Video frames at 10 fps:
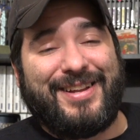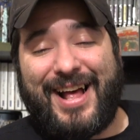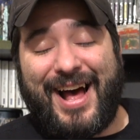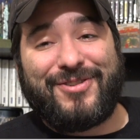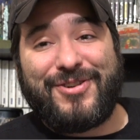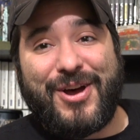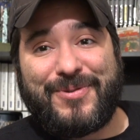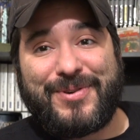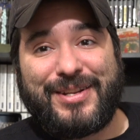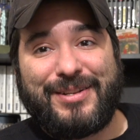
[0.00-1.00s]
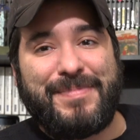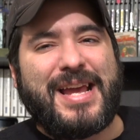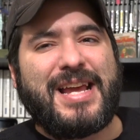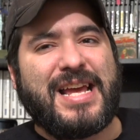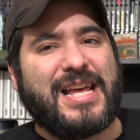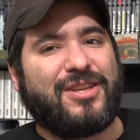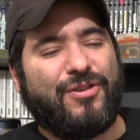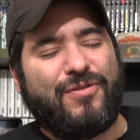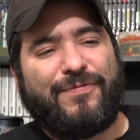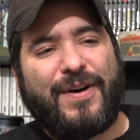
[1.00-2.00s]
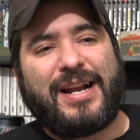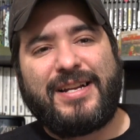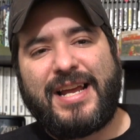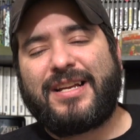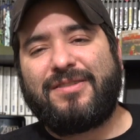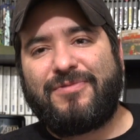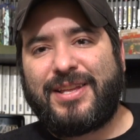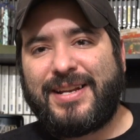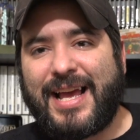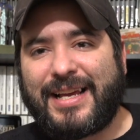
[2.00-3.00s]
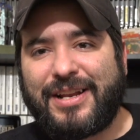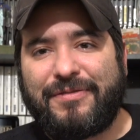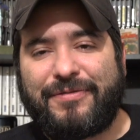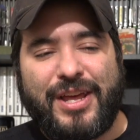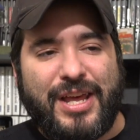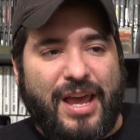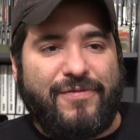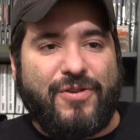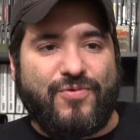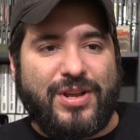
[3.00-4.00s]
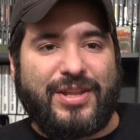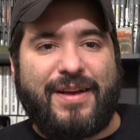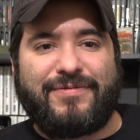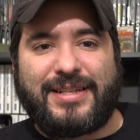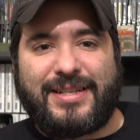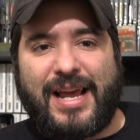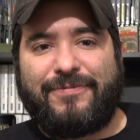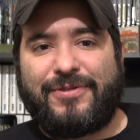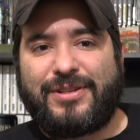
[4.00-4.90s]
I don't know. Me, you don't fight a negative with a negative. If you really have disdain for